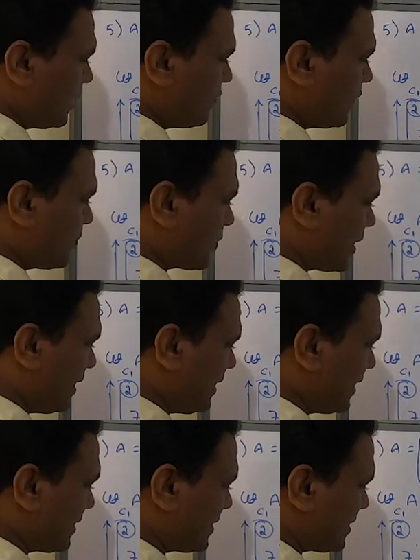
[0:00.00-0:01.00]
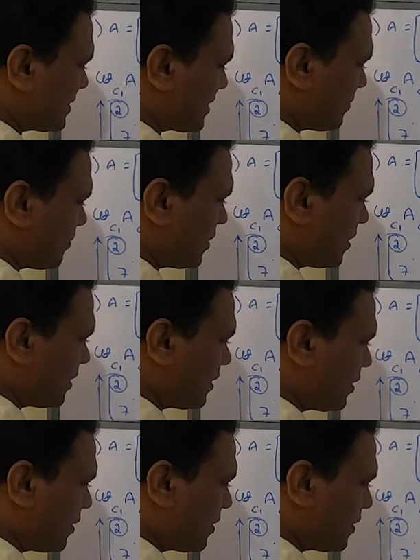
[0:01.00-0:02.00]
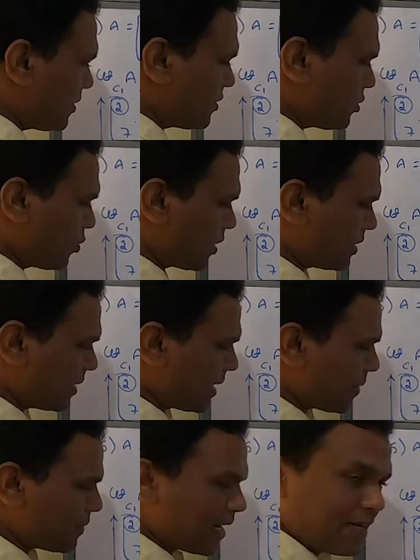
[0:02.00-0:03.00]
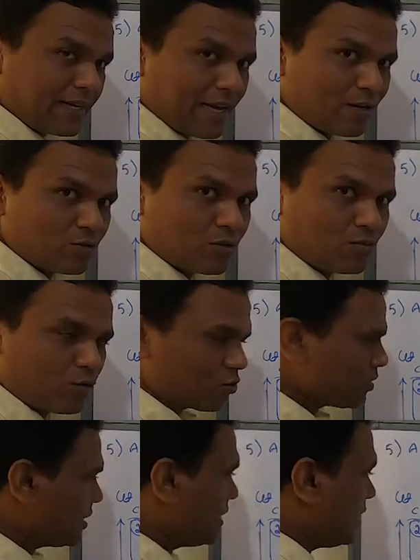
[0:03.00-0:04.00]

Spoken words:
If I'm writing this symbol, look at that, I'm writing arrows on both.